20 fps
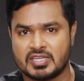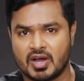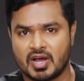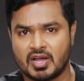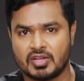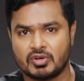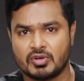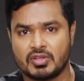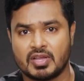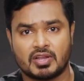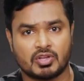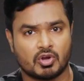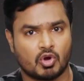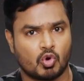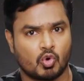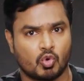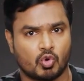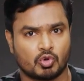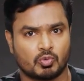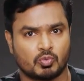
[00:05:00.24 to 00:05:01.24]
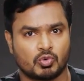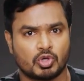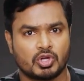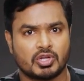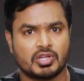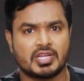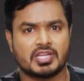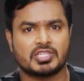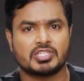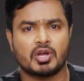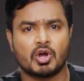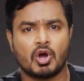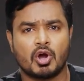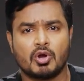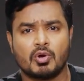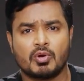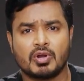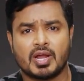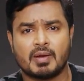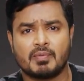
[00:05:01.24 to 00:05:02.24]
argue that the whole world is a
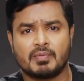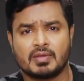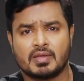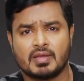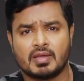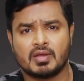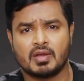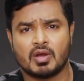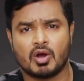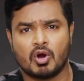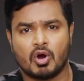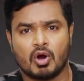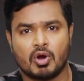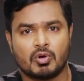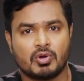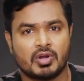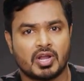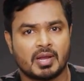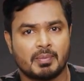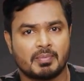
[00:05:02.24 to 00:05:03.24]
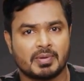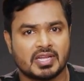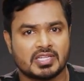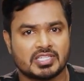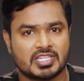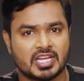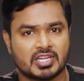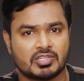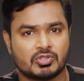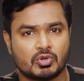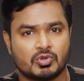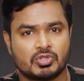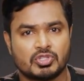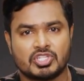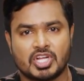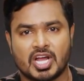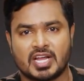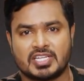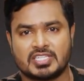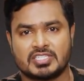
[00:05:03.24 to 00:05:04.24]
hologram. A hologram is like those
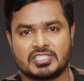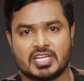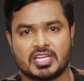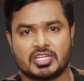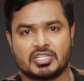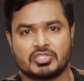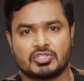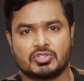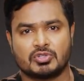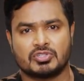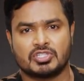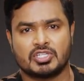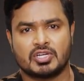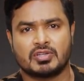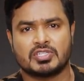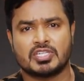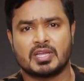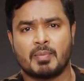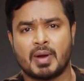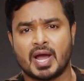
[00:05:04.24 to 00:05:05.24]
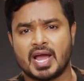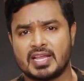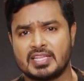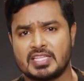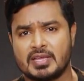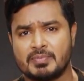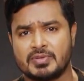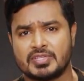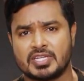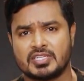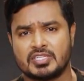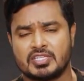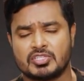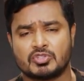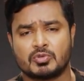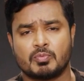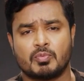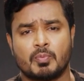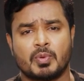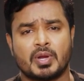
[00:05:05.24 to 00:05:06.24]
shiny stickers you see on some items in the
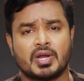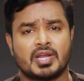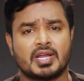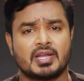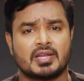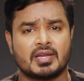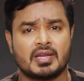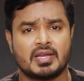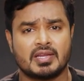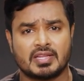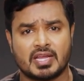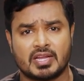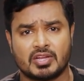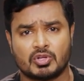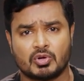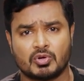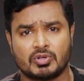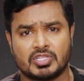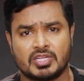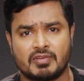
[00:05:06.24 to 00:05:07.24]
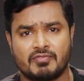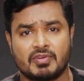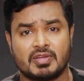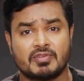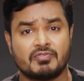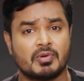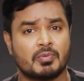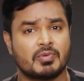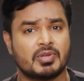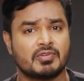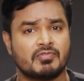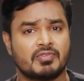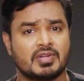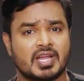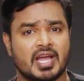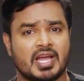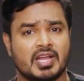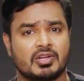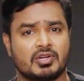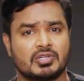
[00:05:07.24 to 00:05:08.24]
supermarket that look different from different
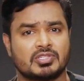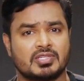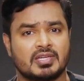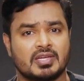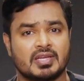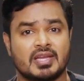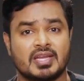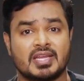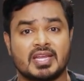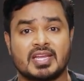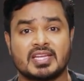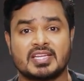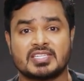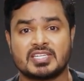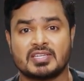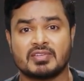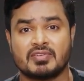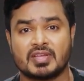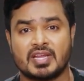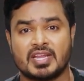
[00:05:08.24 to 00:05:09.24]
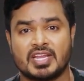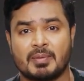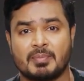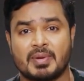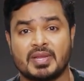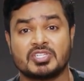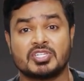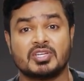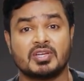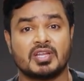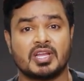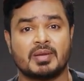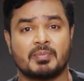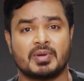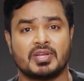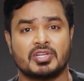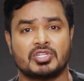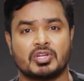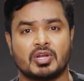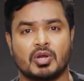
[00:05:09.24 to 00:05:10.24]
angles. It is a three-dimensional
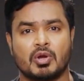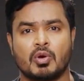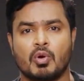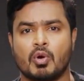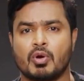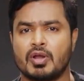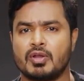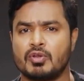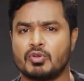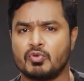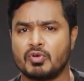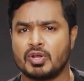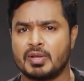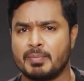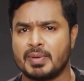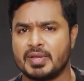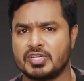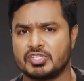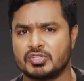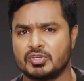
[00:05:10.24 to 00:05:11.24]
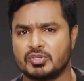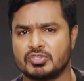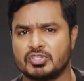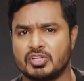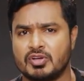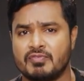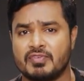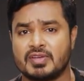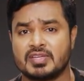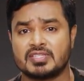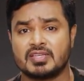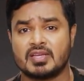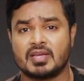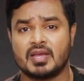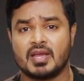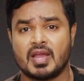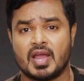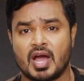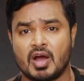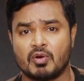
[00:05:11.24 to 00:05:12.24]
image on a two-dimensional surface.
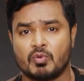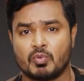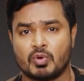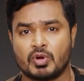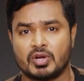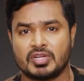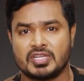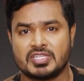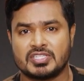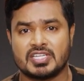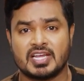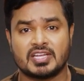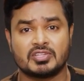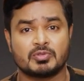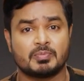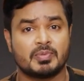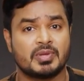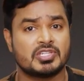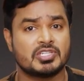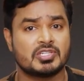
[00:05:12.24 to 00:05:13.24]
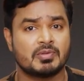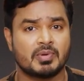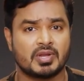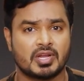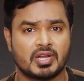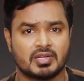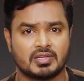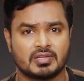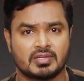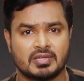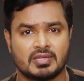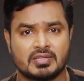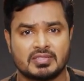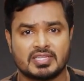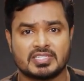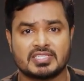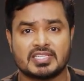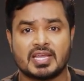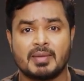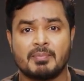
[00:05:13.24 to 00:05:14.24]
Our world is said to be similar.
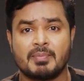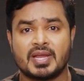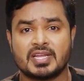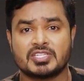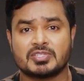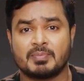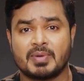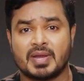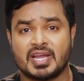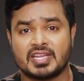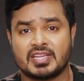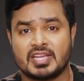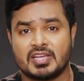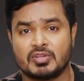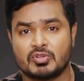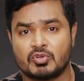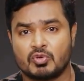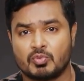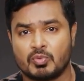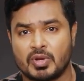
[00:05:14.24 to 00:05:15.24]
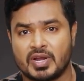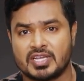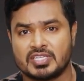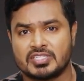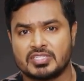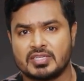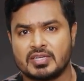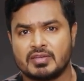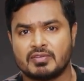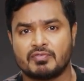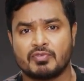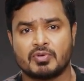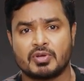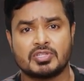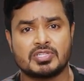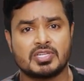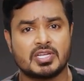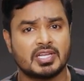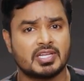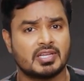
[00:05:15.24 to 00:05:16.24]
This can be explained in two ways.
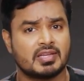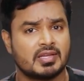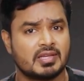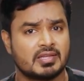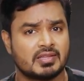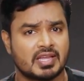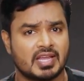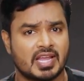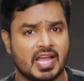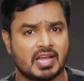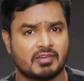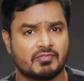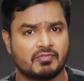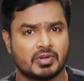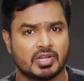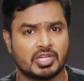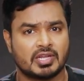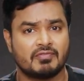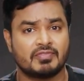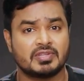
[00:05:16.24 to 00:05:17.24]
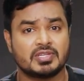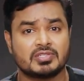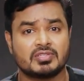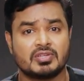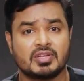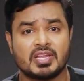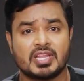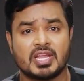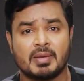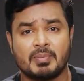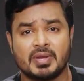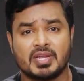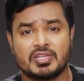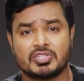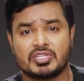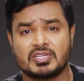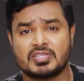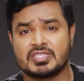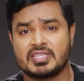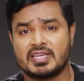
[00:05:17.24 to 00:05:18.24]
Firstly, the life we live in three
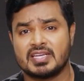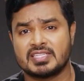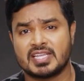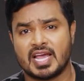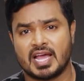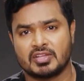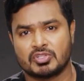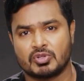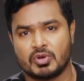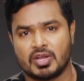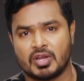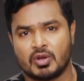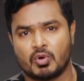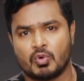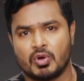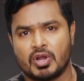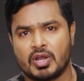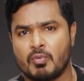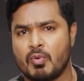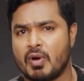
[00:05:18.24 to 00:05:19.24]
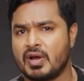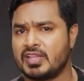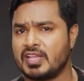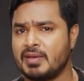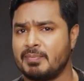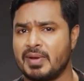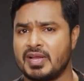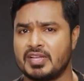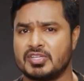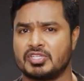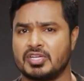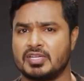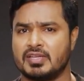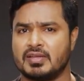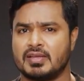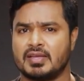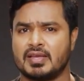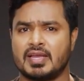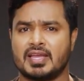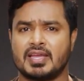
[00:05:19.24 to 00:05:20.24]
dimensions is actually only one dimension.
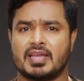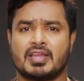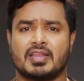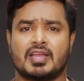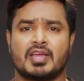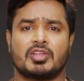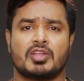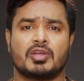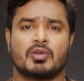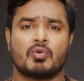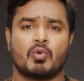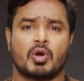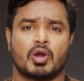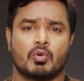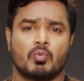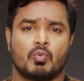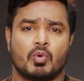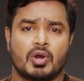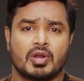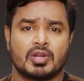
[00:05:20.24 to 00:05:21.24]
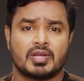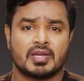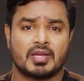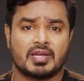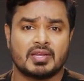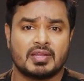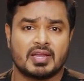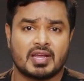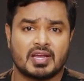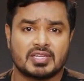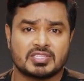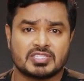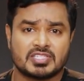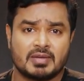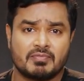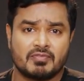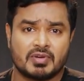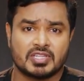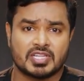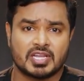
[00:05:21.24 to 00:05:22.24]
In addition to our world, there are
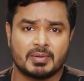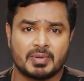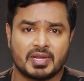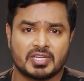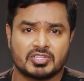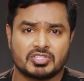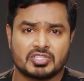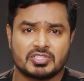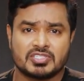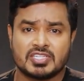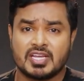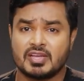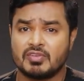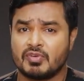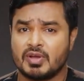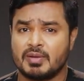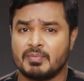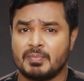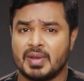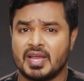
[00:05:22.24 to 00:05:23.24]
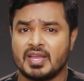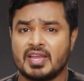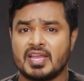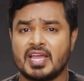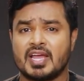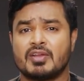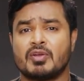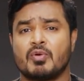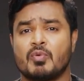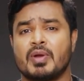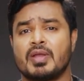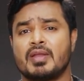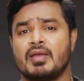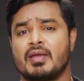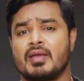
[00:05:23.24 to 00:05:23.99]
several dimensions that run parallel to it.